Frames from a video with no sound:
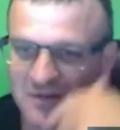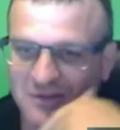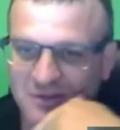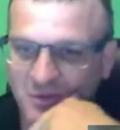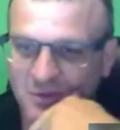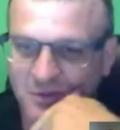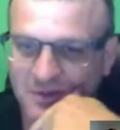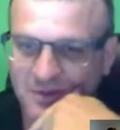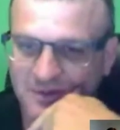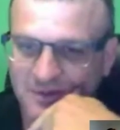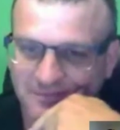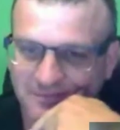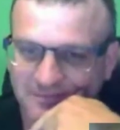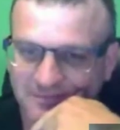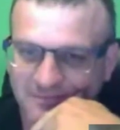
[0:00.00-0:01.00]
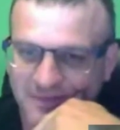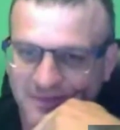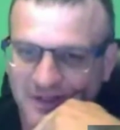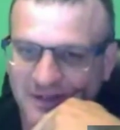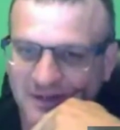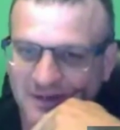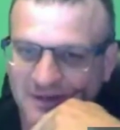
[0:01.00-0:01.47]
are doing.
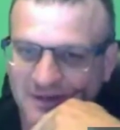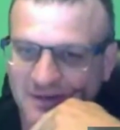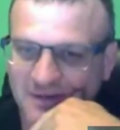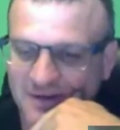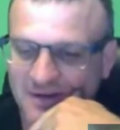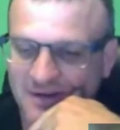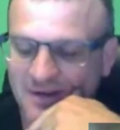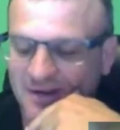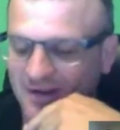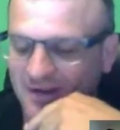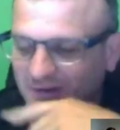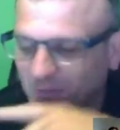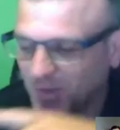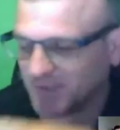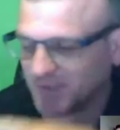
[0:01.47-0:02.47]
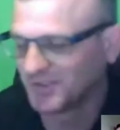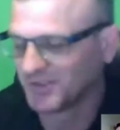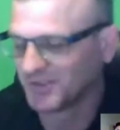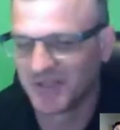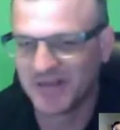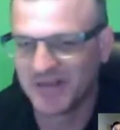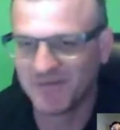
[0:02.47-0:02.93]
And once you,
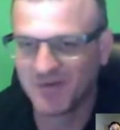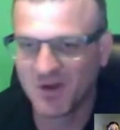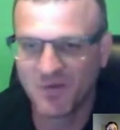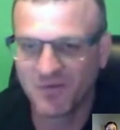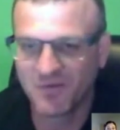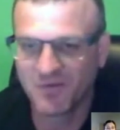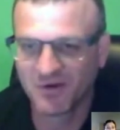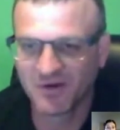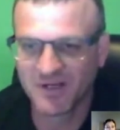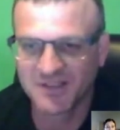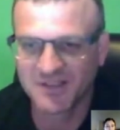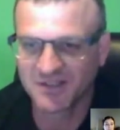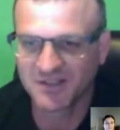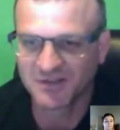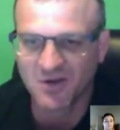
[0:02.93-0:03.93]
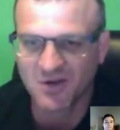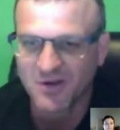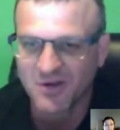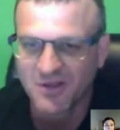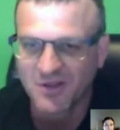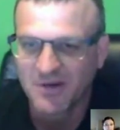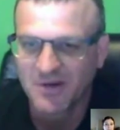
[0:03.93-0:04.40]
even though if your list is
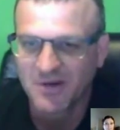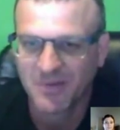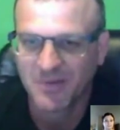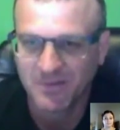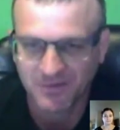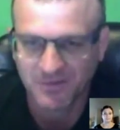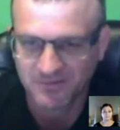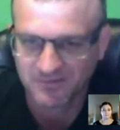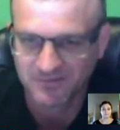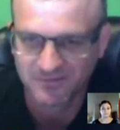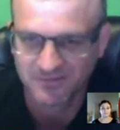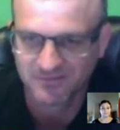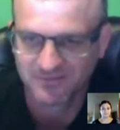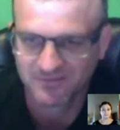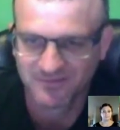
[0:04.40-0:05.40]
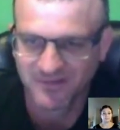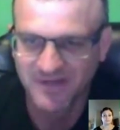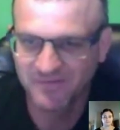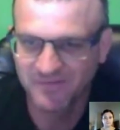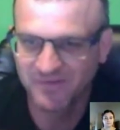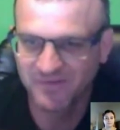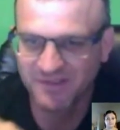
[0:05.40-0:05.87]
only 3 people,
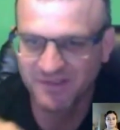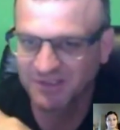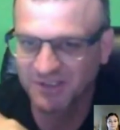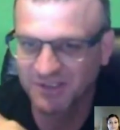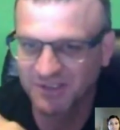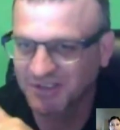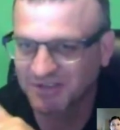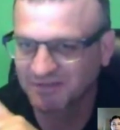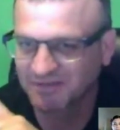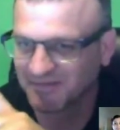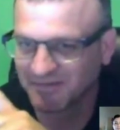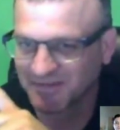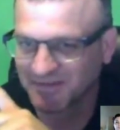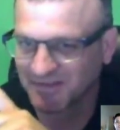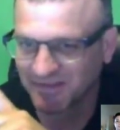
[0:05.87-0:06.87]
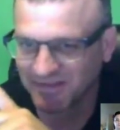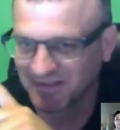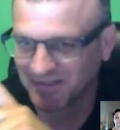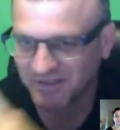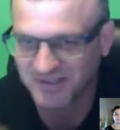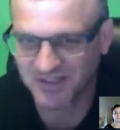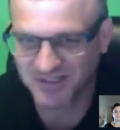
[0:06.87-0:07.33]
and if it's just
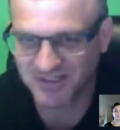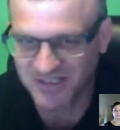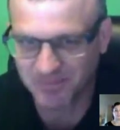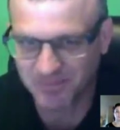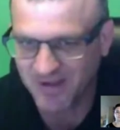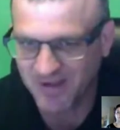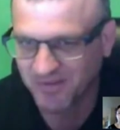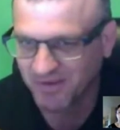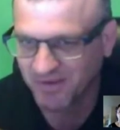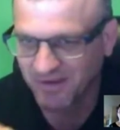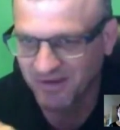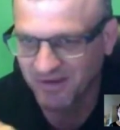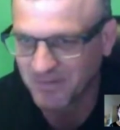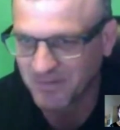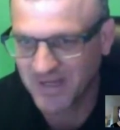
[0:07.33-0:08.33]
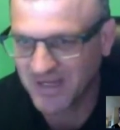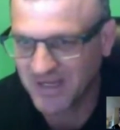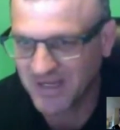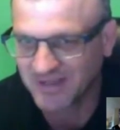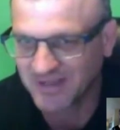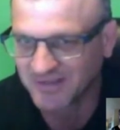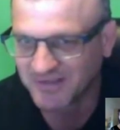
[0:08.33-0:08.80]
Samantha and
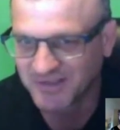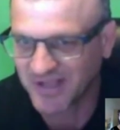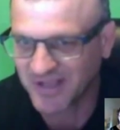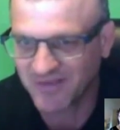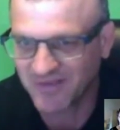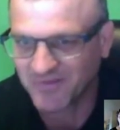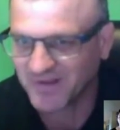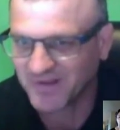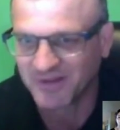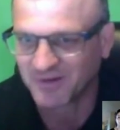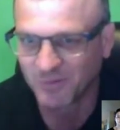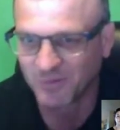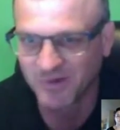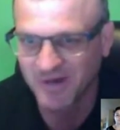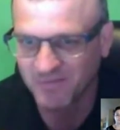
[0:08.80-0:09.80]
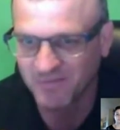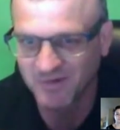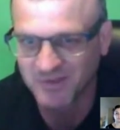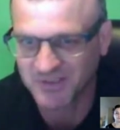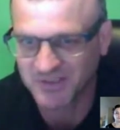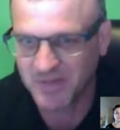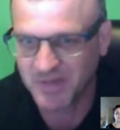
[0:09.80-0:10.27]
me and Stephanie or
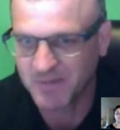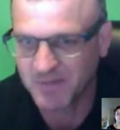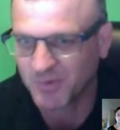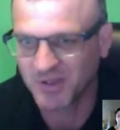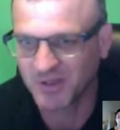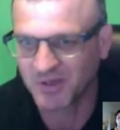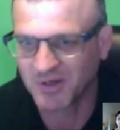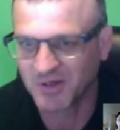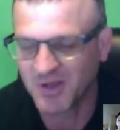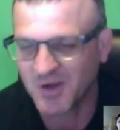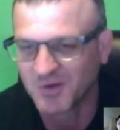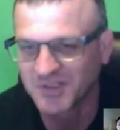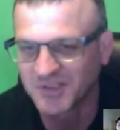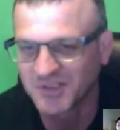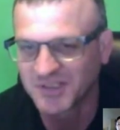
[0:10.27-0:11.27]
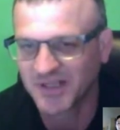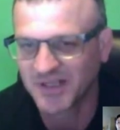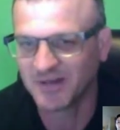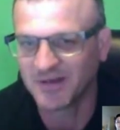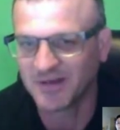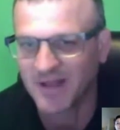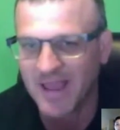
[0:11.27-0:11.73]
whatever, just people that you know, just
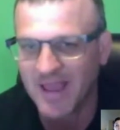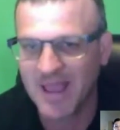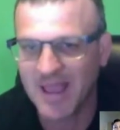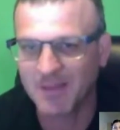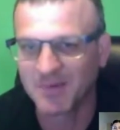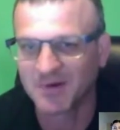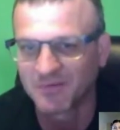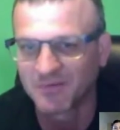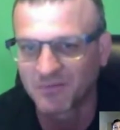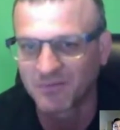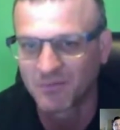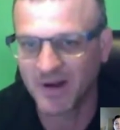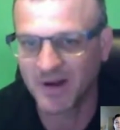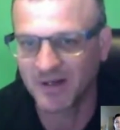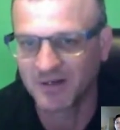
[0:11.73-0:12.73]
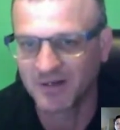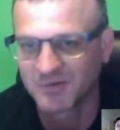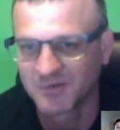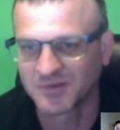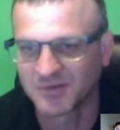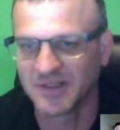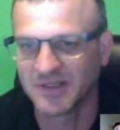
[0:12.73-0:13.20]
getting in the habit of writing
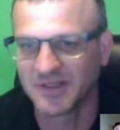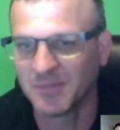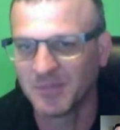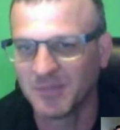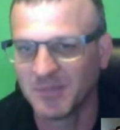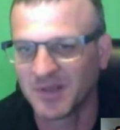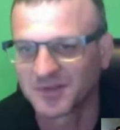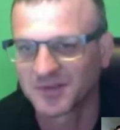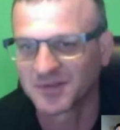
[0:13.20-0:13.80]
those emails.